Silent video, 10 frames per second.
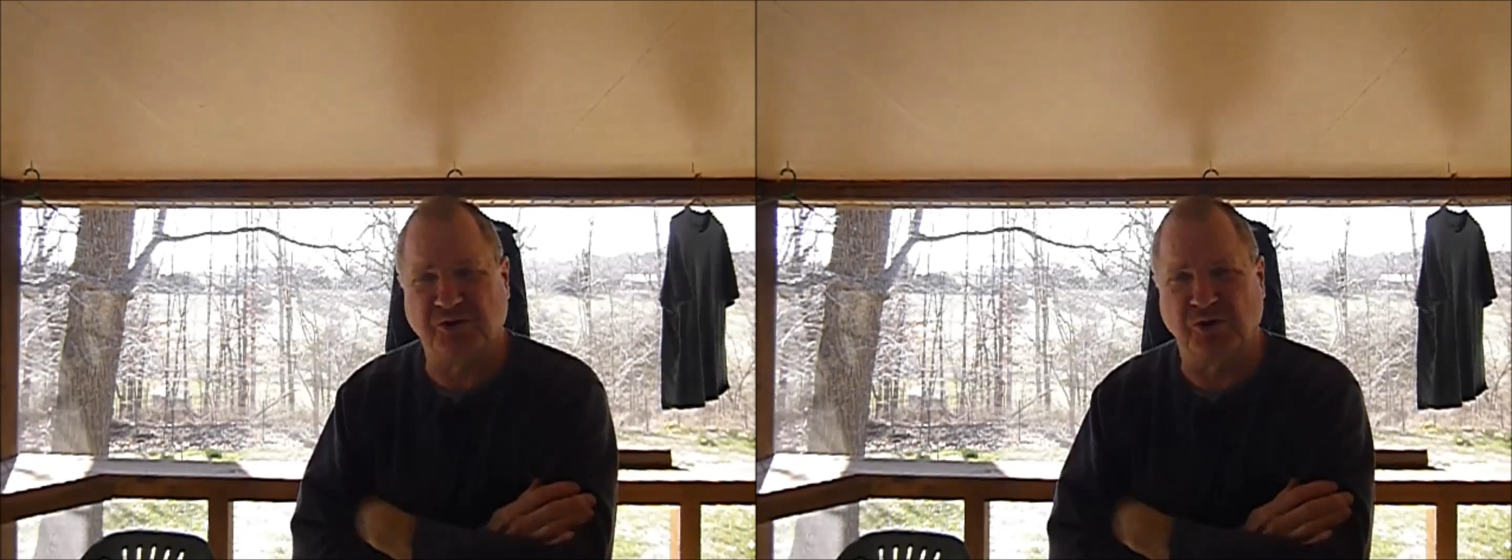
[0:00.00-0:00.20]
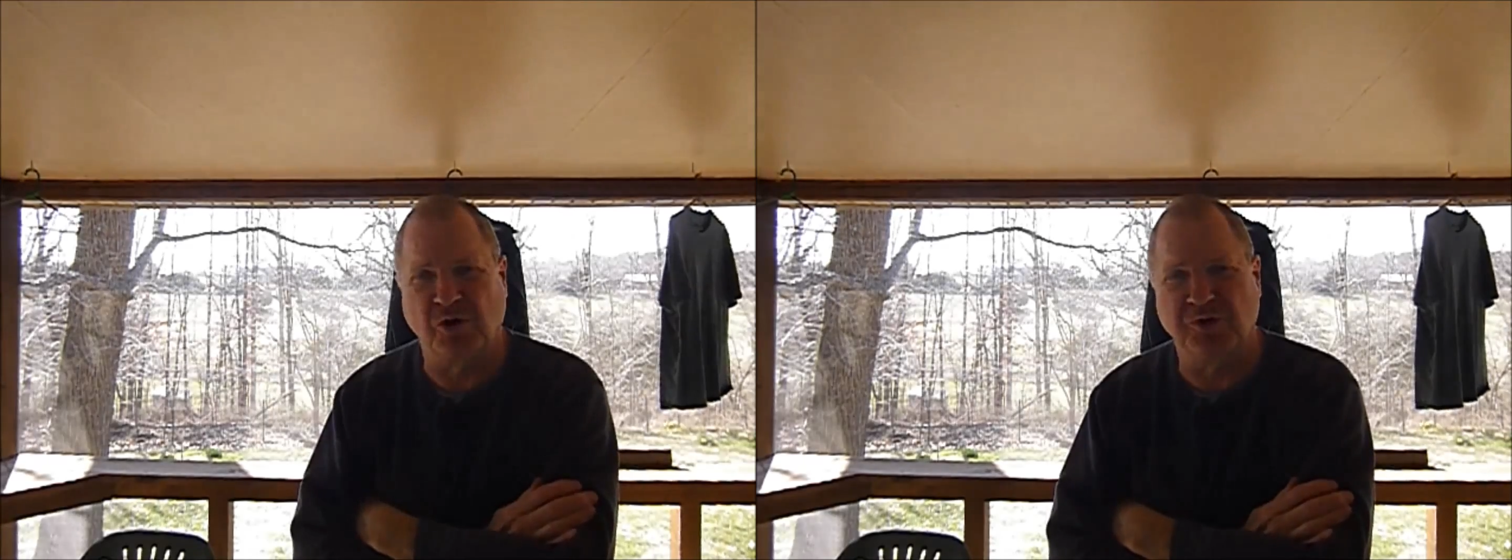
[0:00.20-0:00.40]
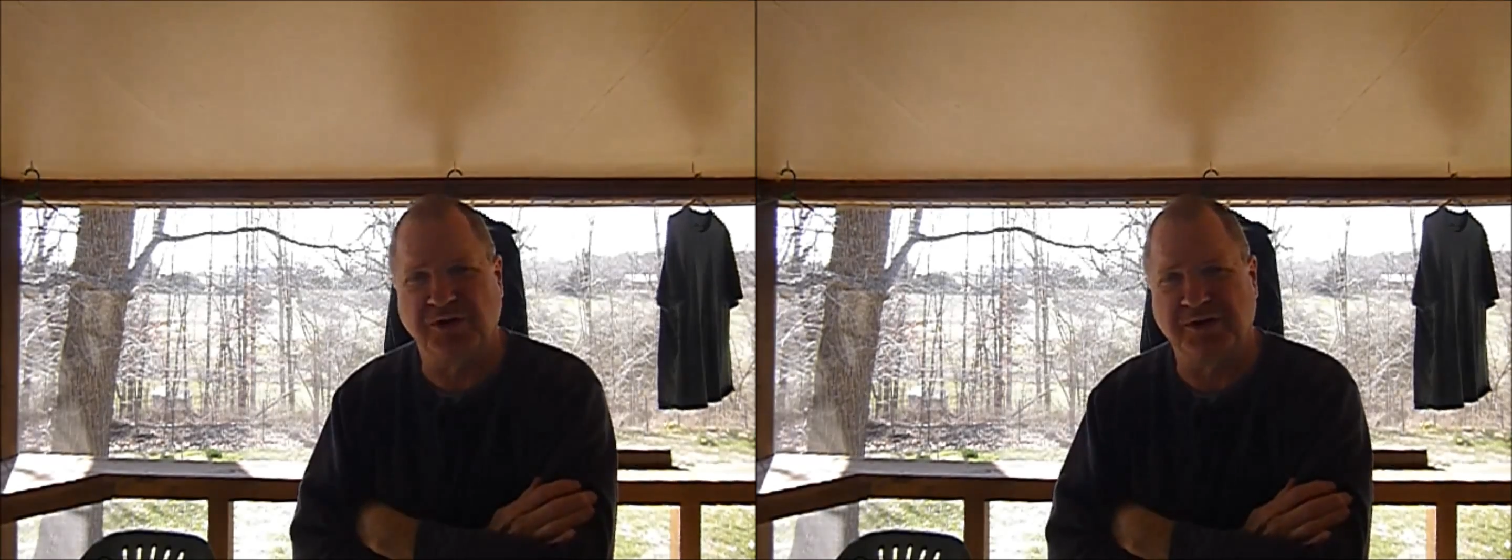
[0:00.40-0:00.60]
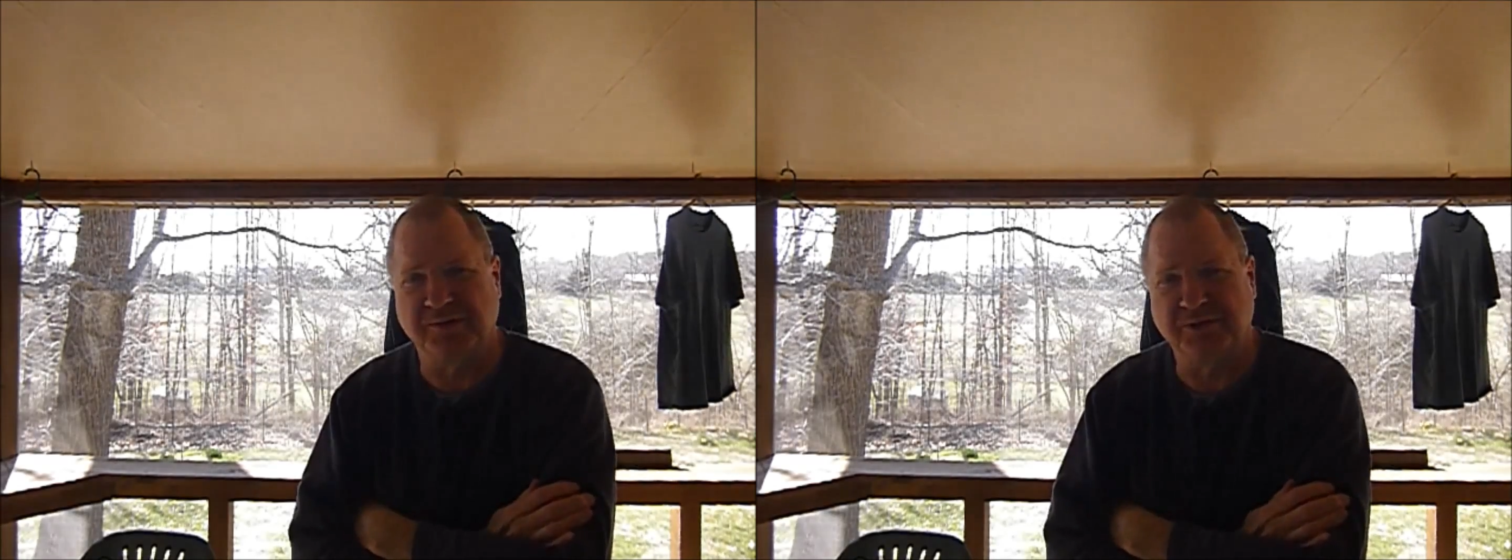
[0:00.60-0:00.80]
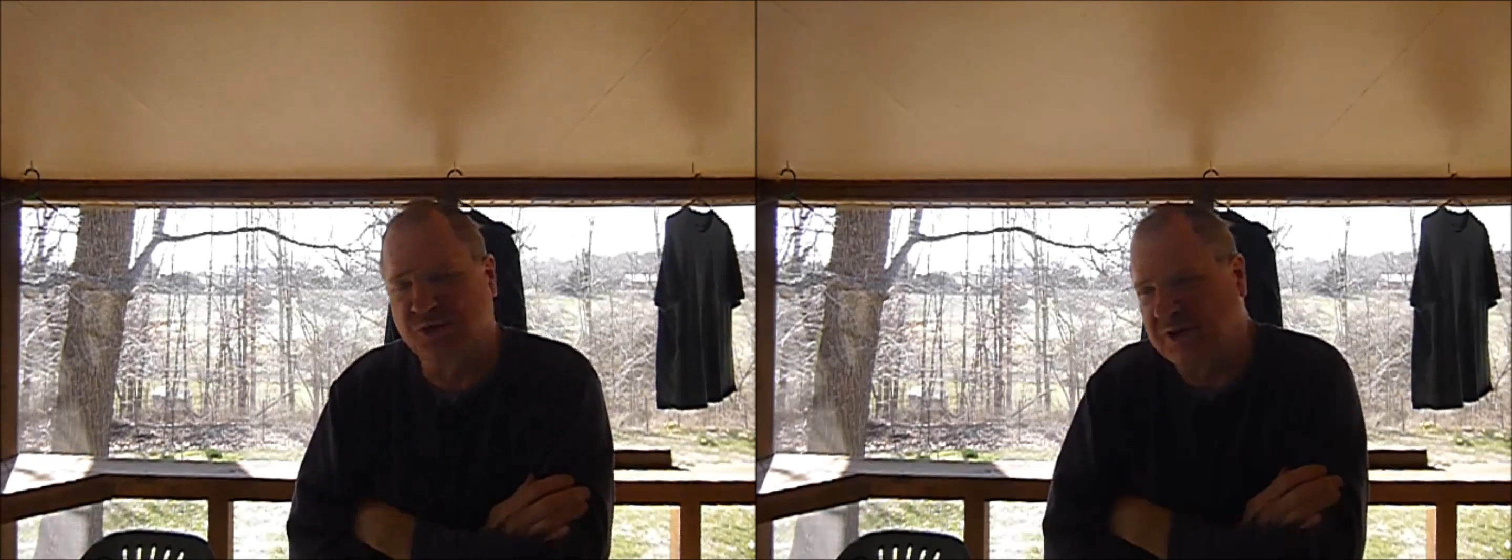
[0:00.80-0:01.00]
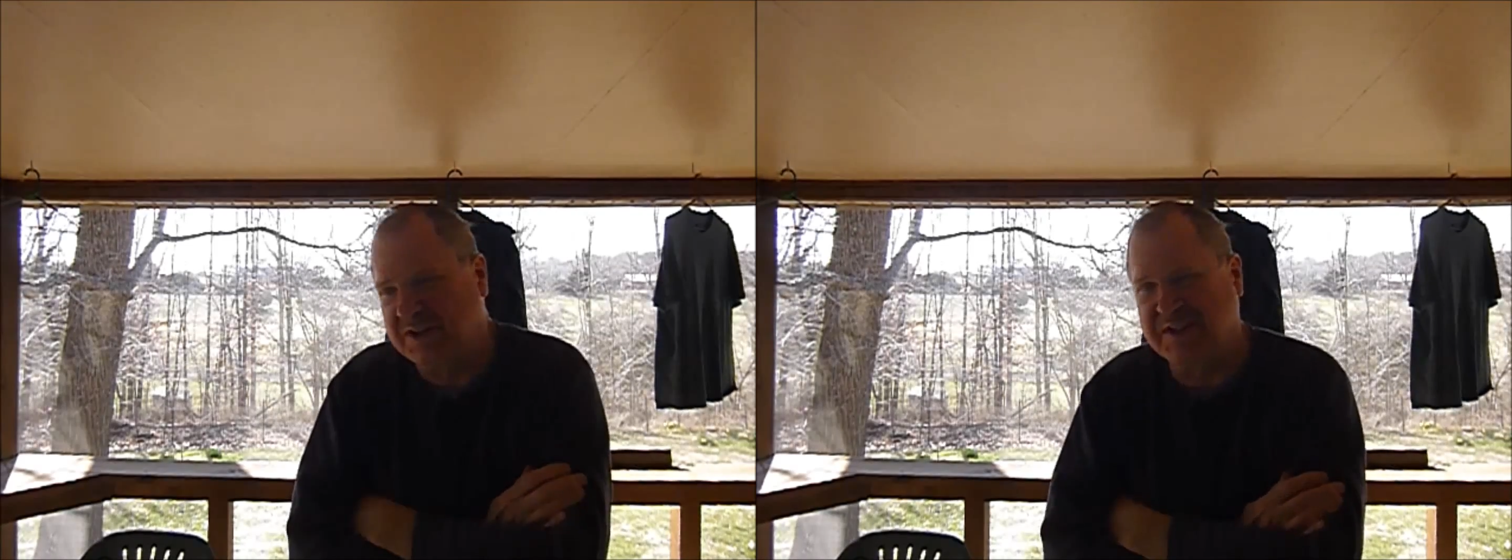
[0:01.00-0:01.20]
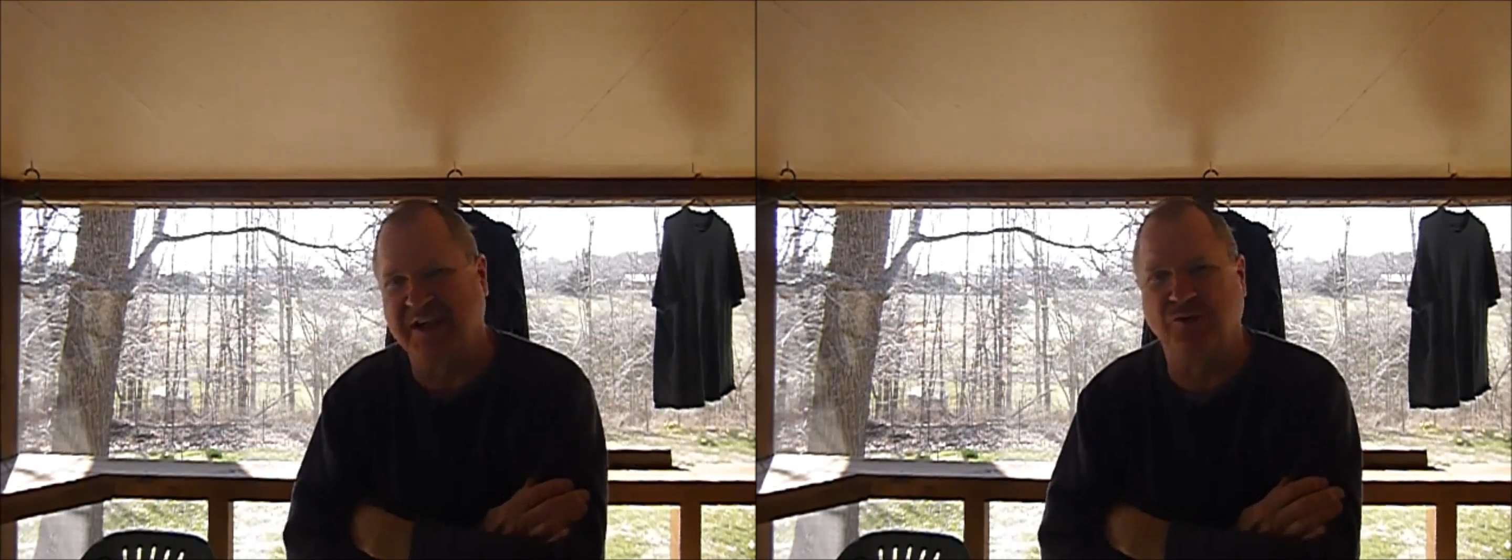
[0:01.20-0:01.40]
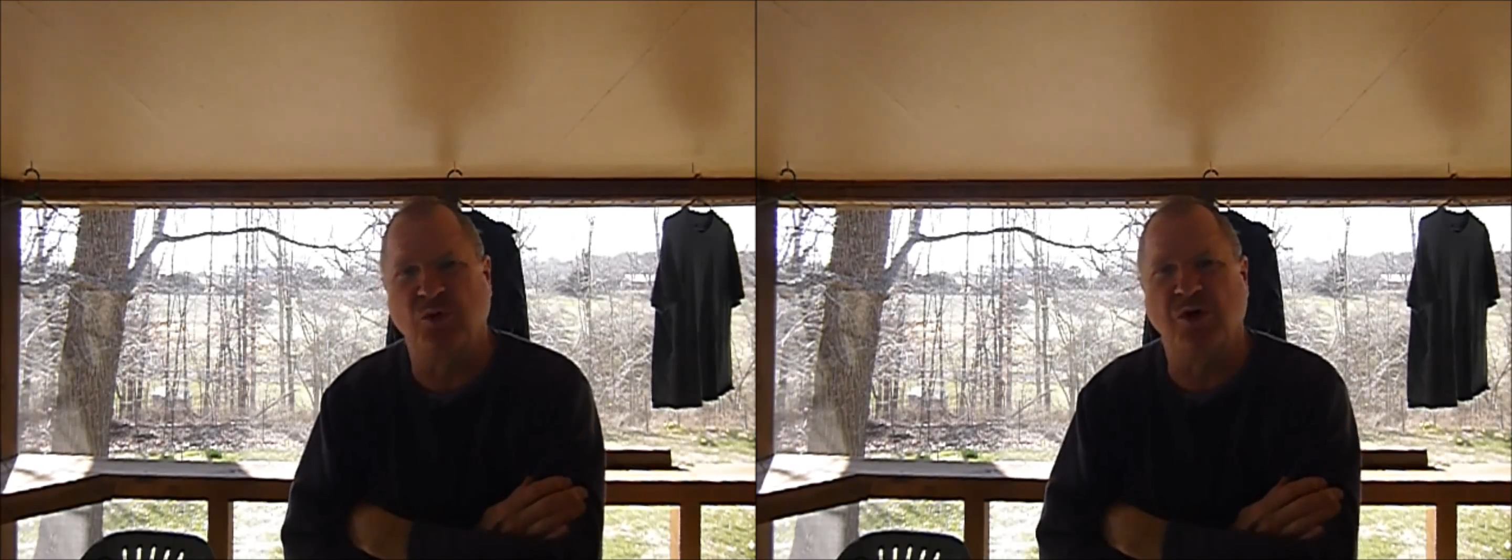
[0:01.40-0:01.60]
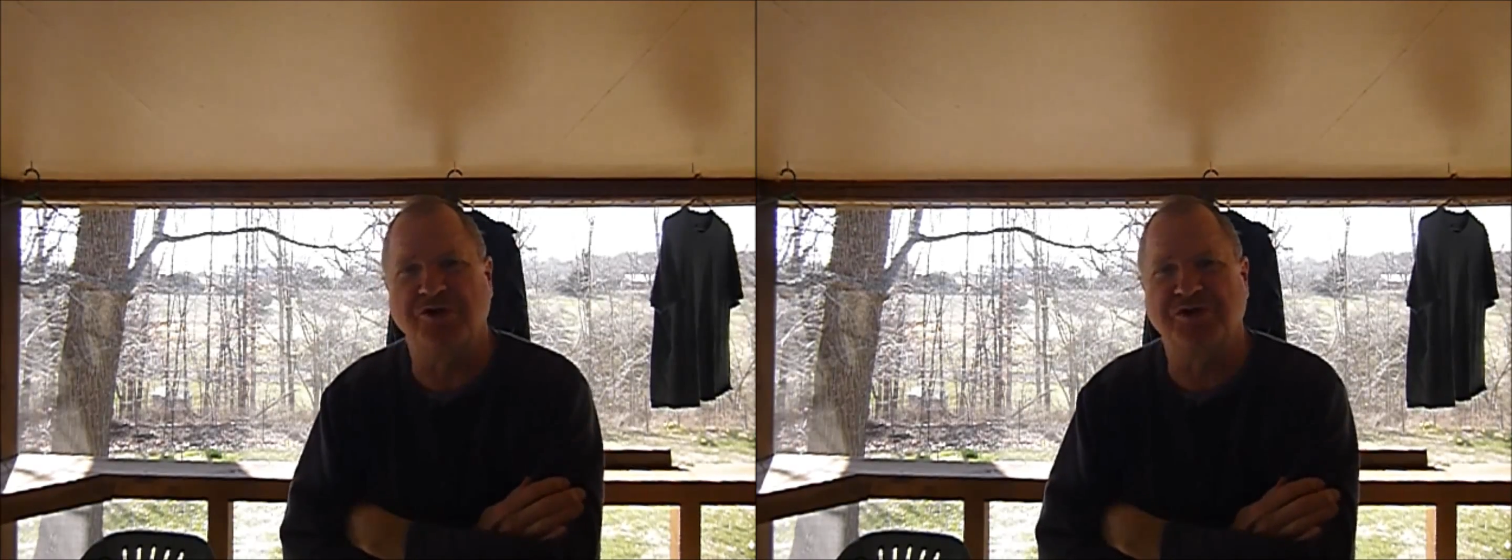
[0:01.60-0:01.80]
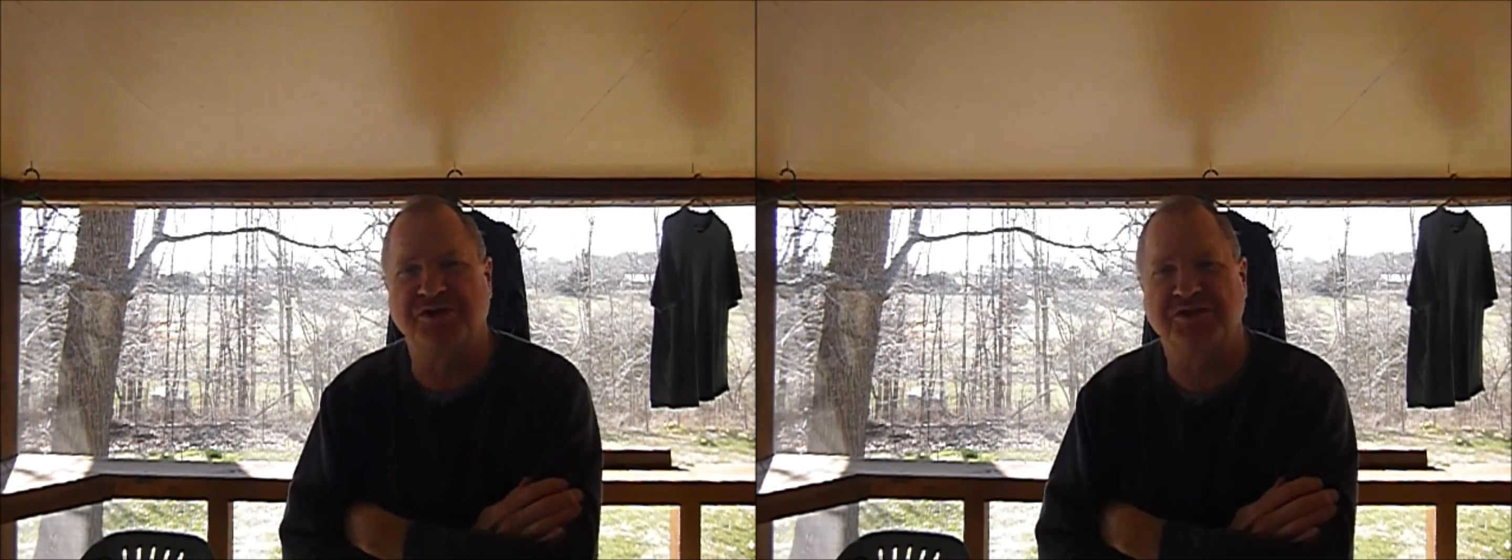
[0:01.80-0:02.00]
your clothing between 10
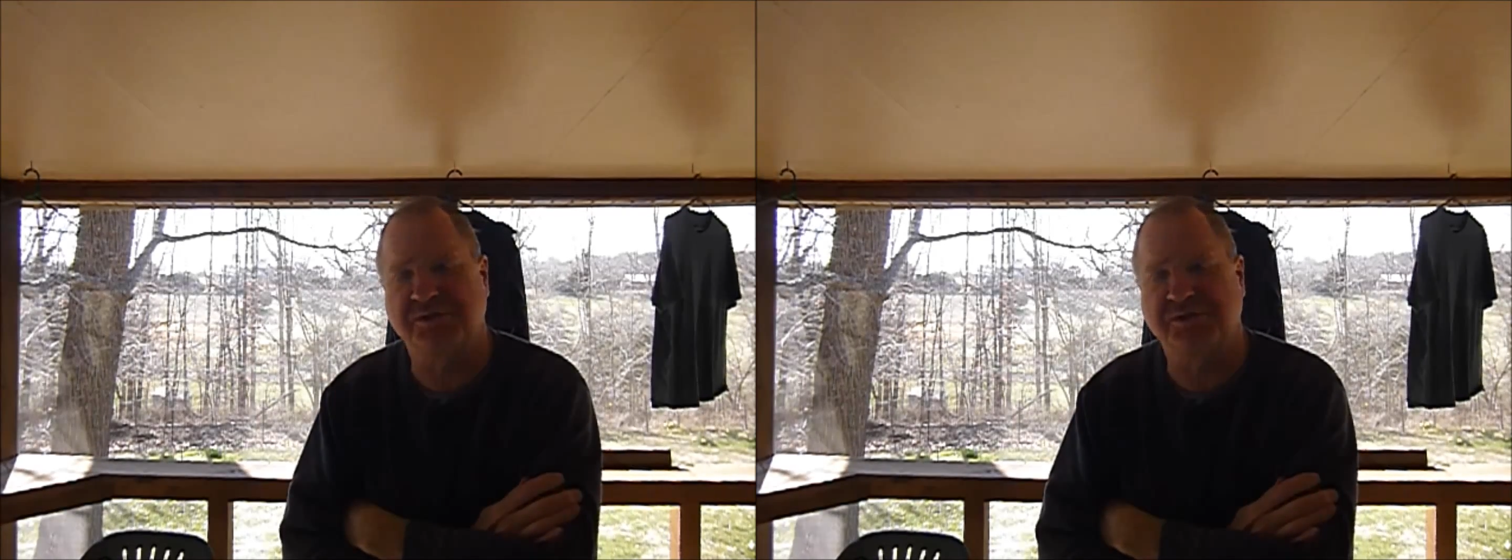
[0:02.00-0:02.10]
washings